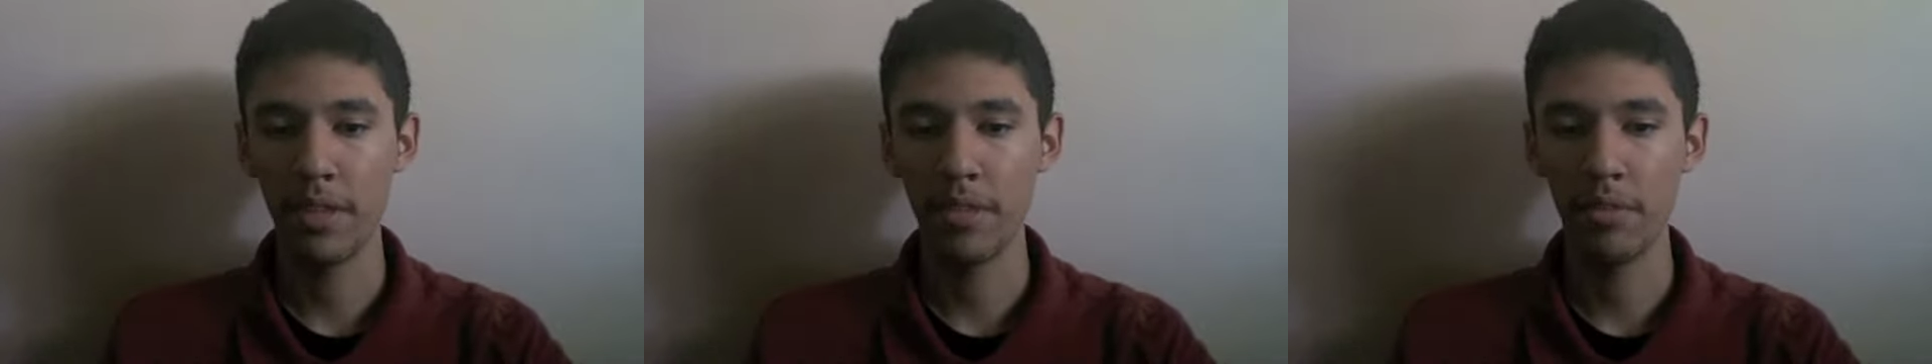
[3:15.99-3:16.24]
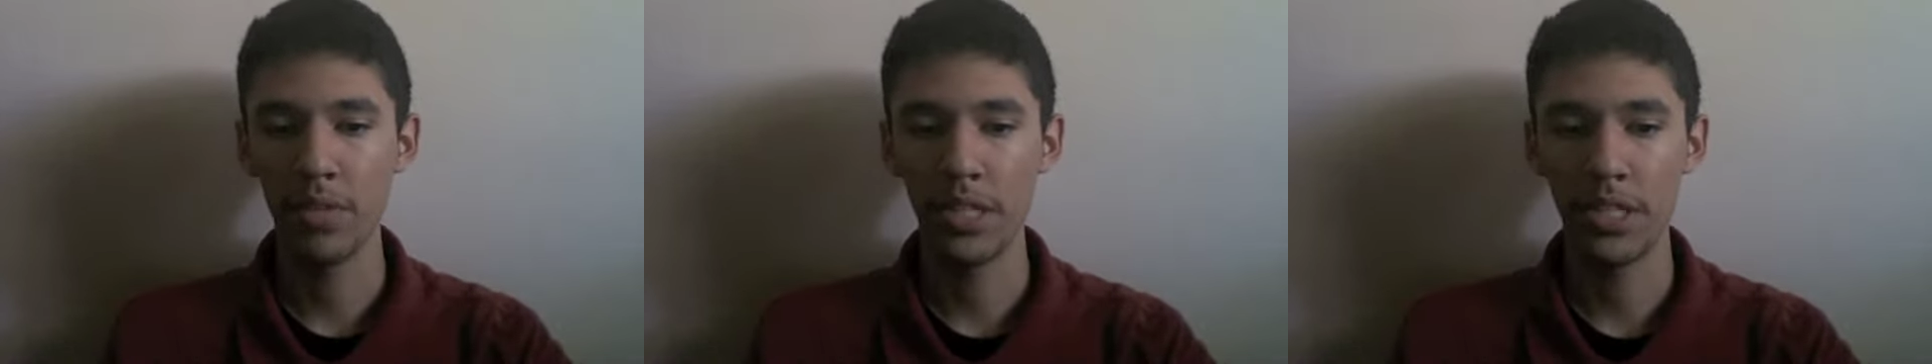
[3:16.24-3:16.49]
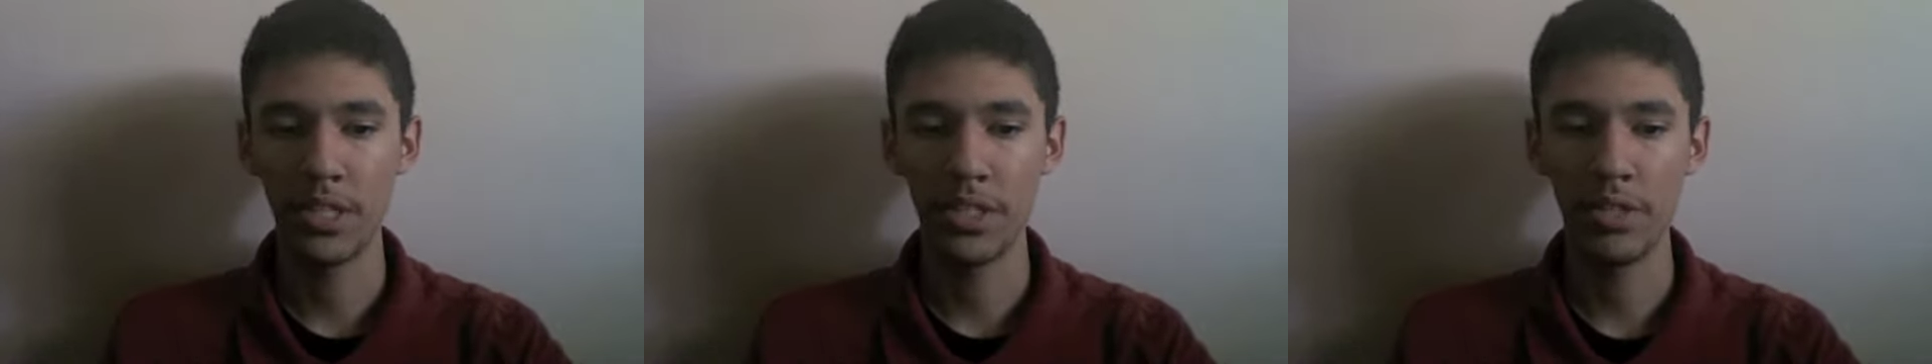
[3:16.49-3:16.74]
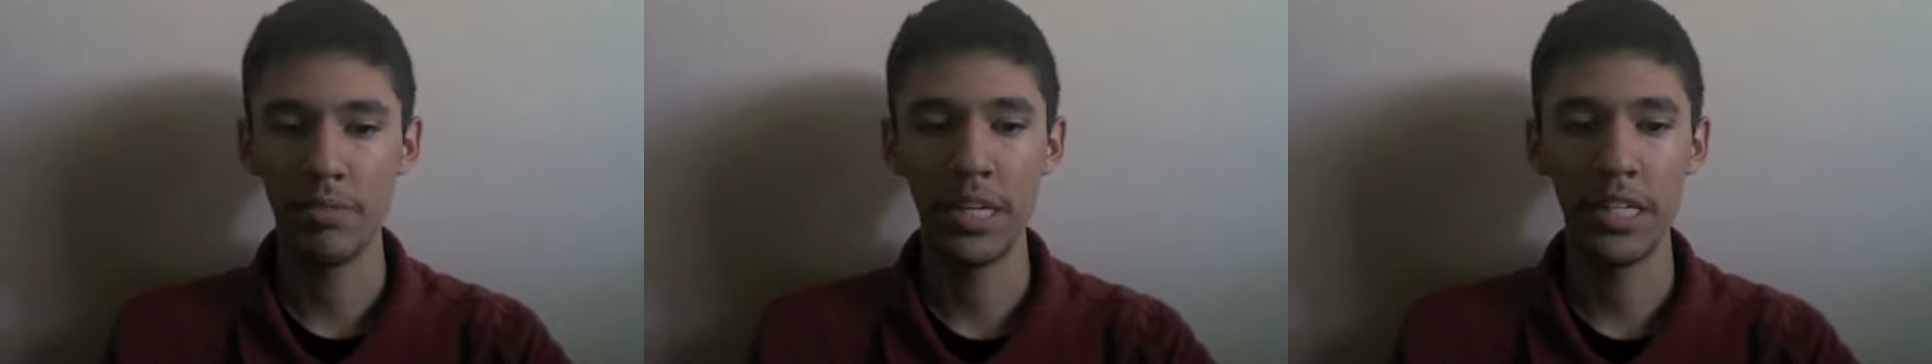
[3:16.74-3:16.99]
which to
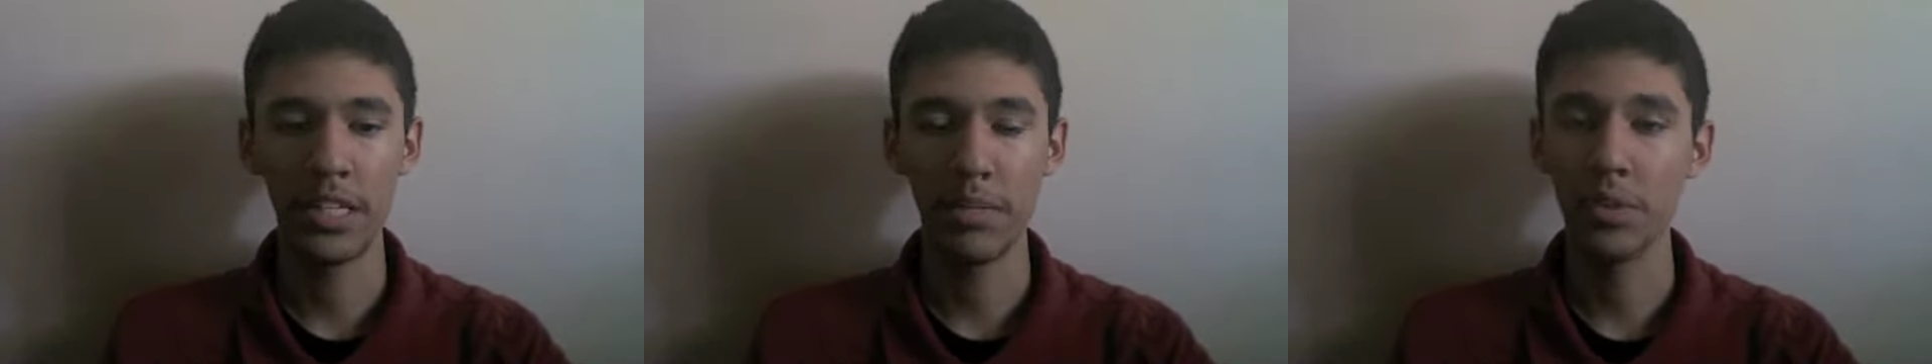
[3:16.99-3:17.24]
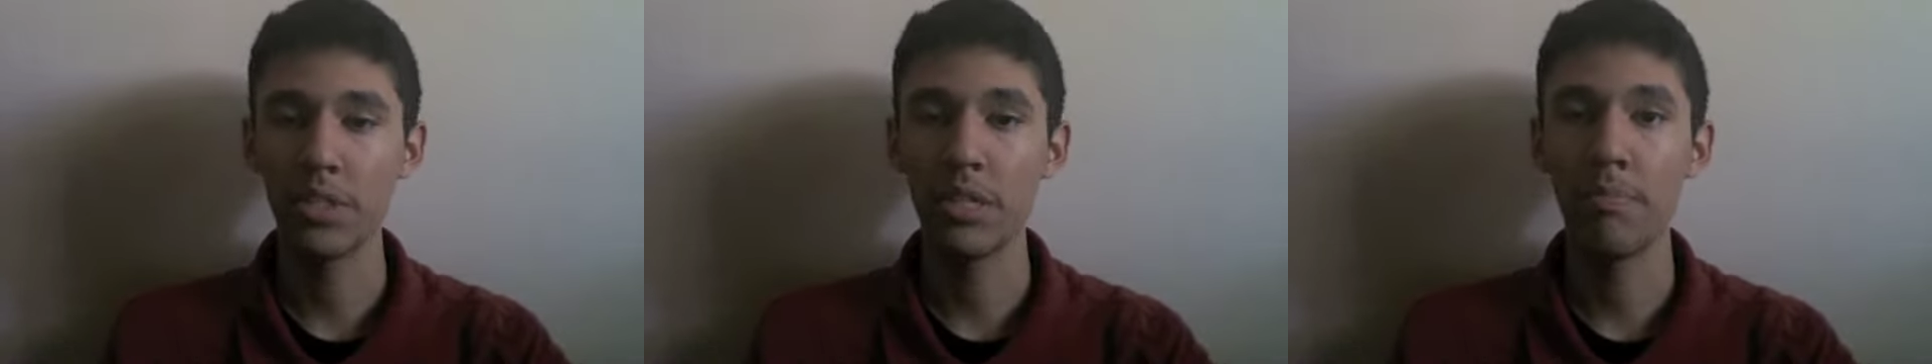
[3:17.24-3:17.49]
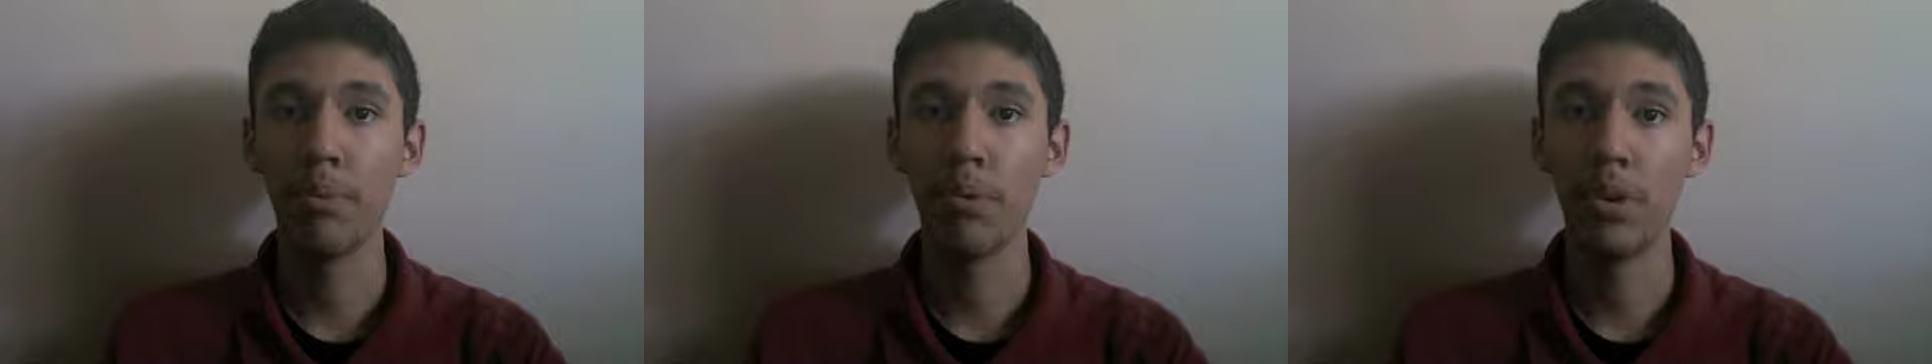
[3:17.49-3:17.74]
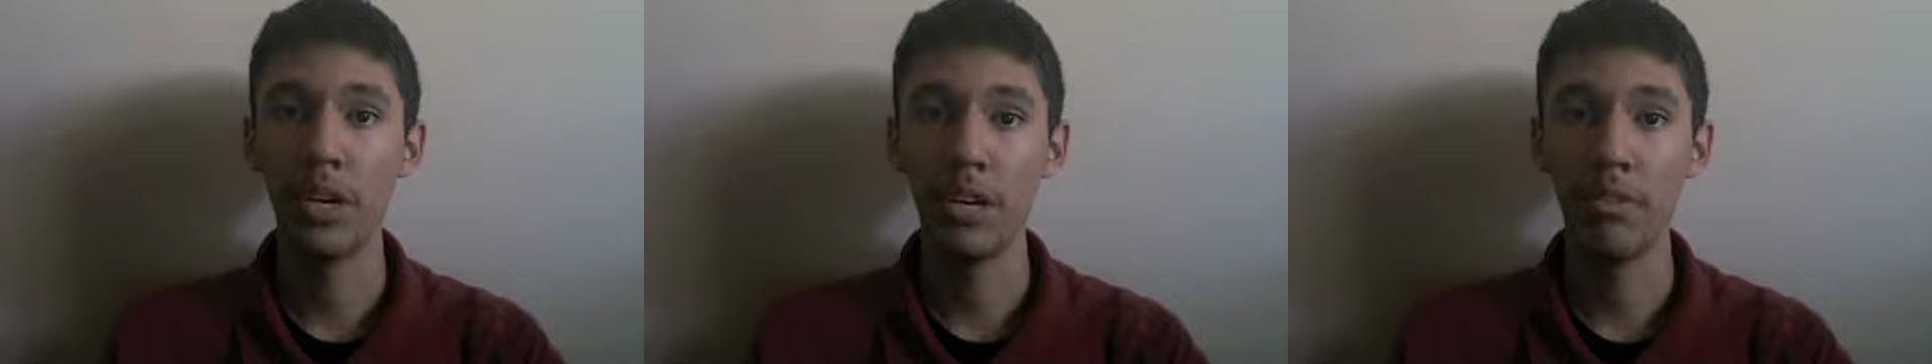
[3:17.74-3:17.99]
me is the most
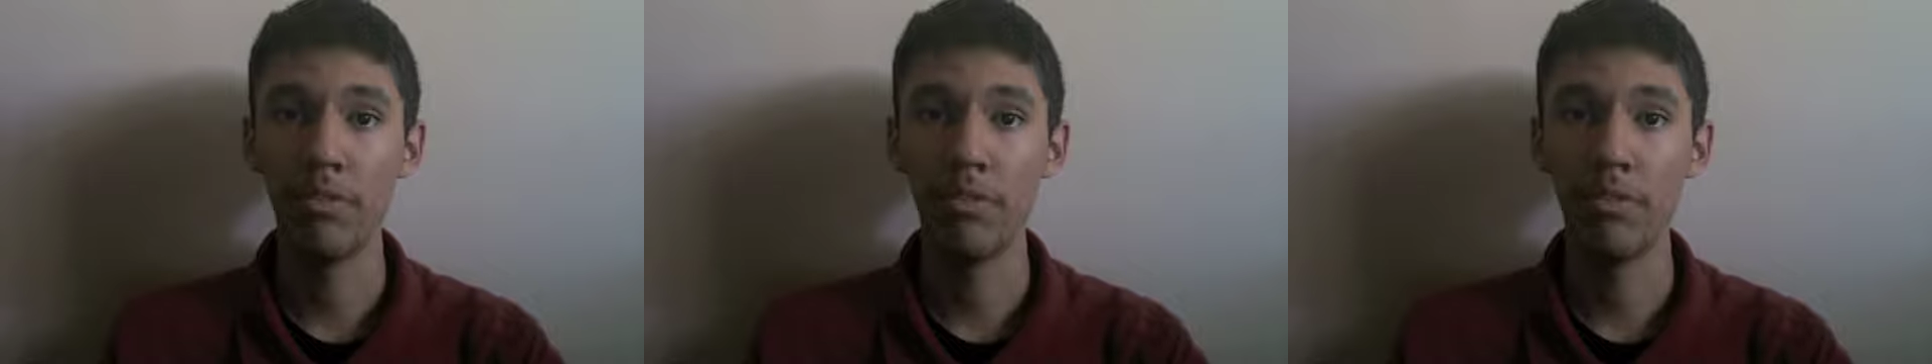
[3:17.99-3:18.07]
important